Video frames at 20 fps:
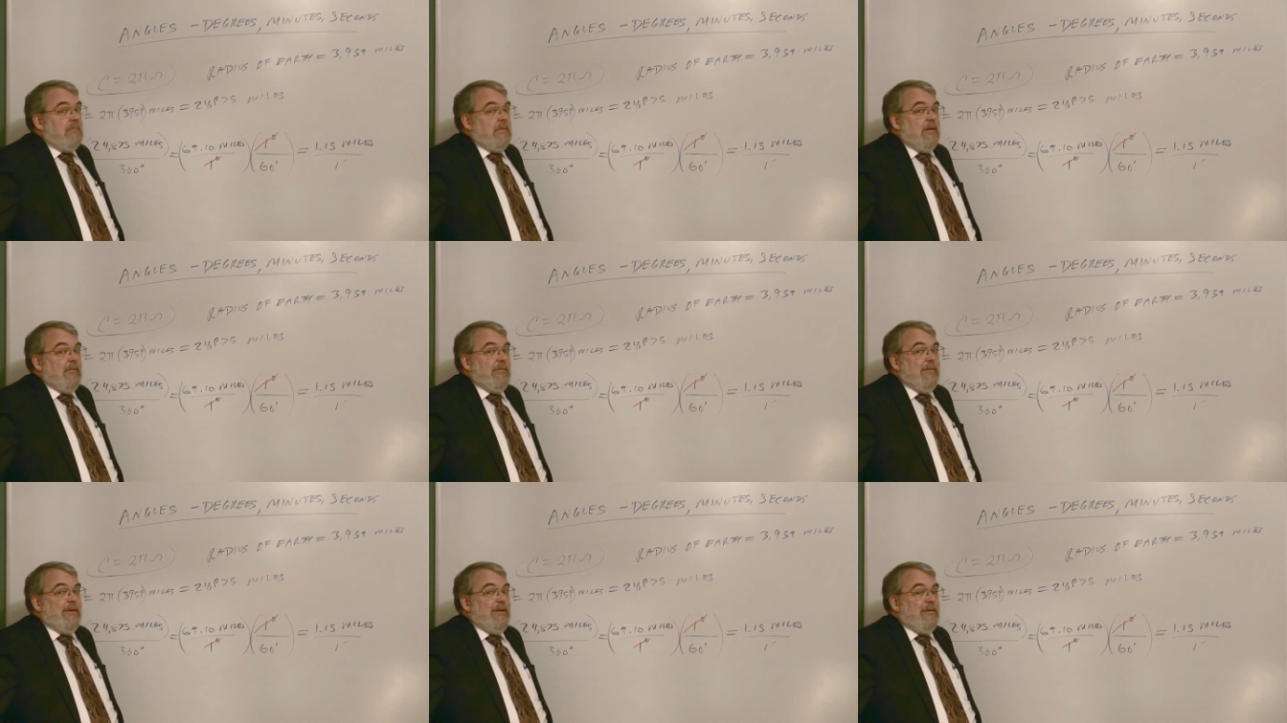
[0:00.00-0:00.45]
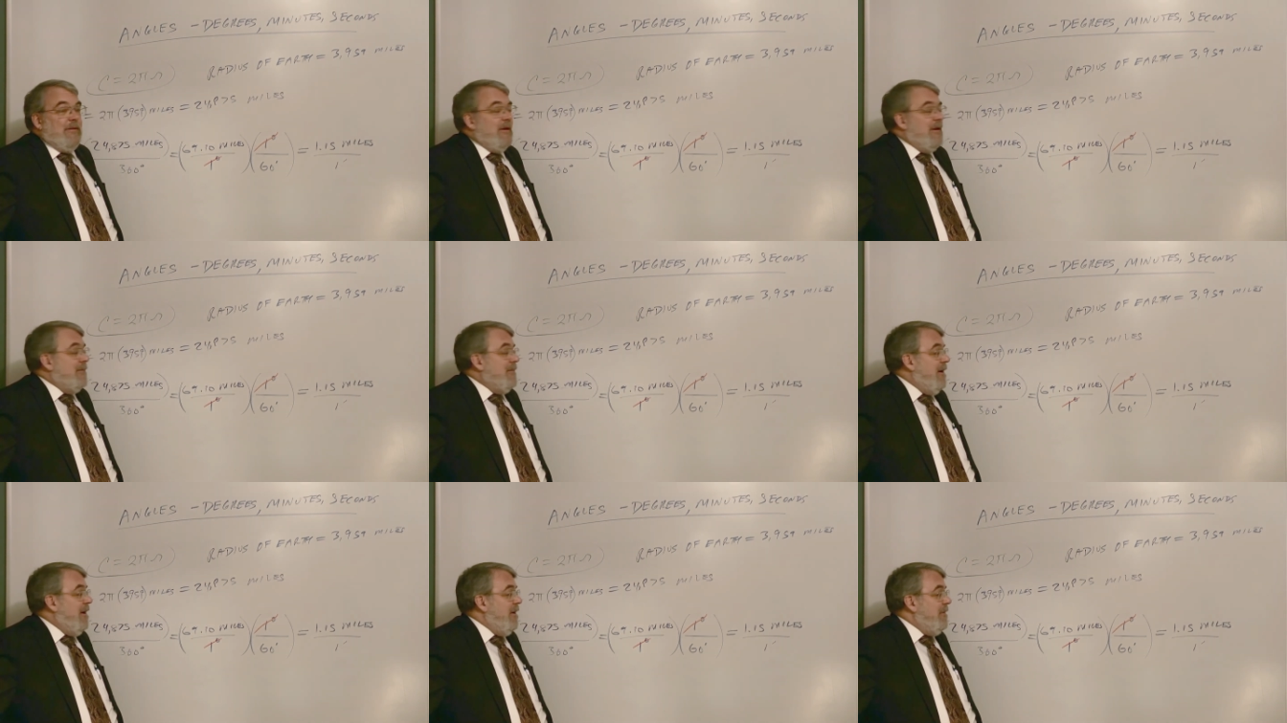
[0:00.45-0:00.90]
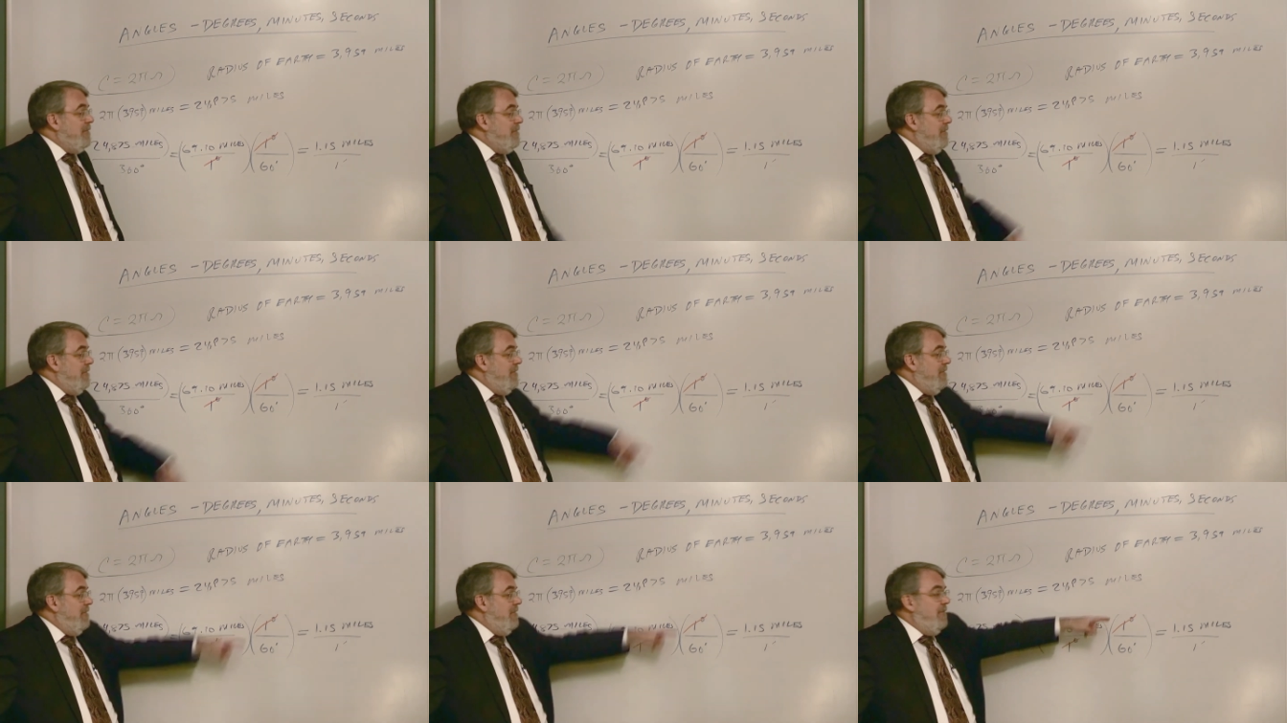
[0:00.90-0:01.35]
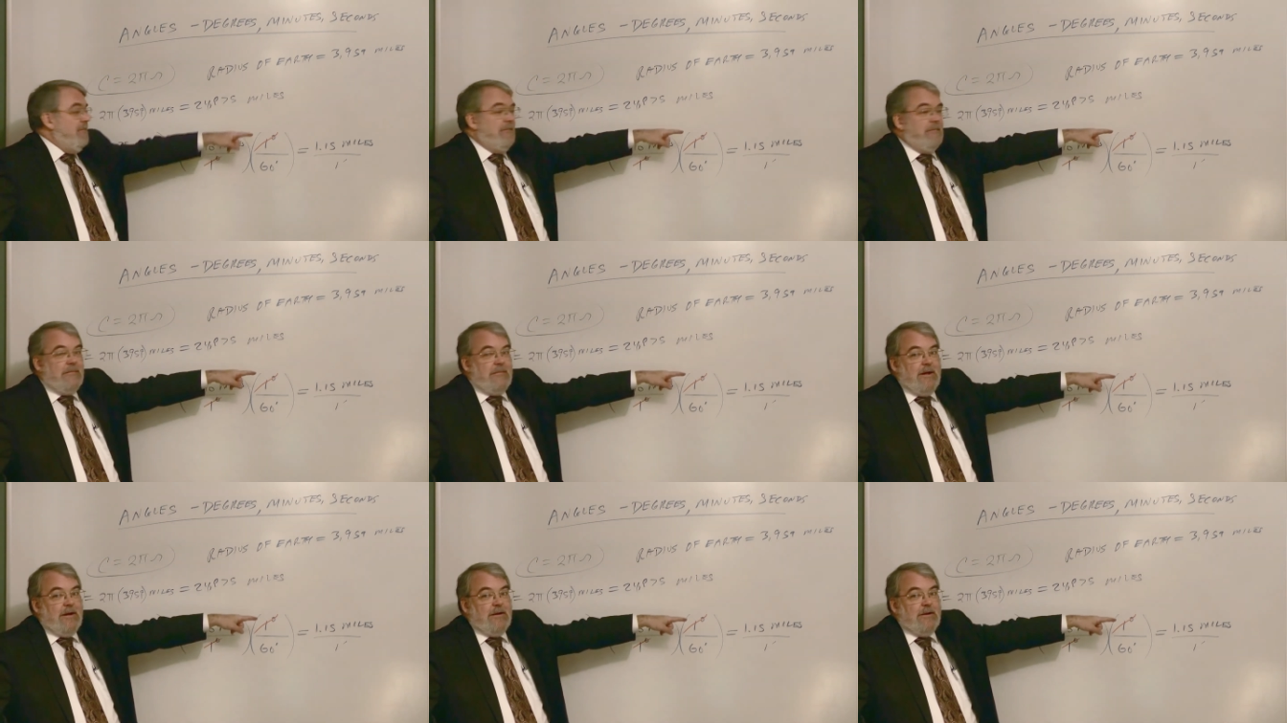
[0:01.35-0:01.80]
Give me a minute to think about it.
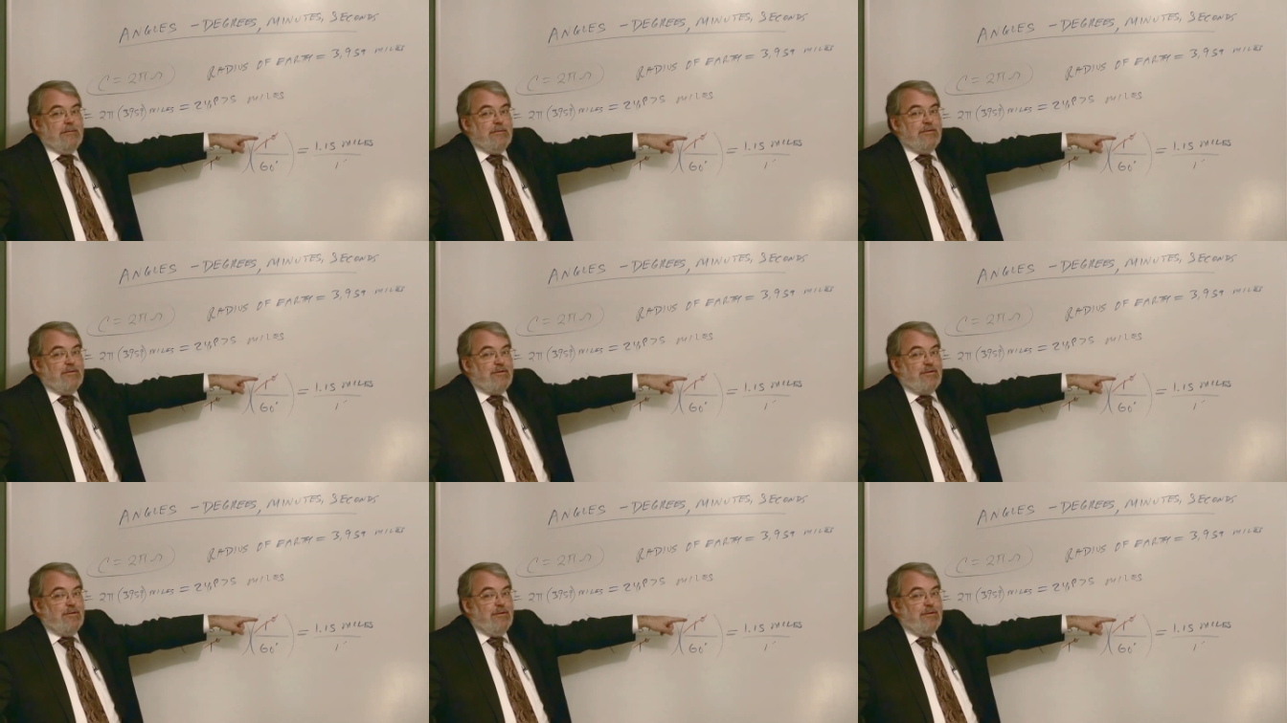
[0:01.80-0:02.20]
That number is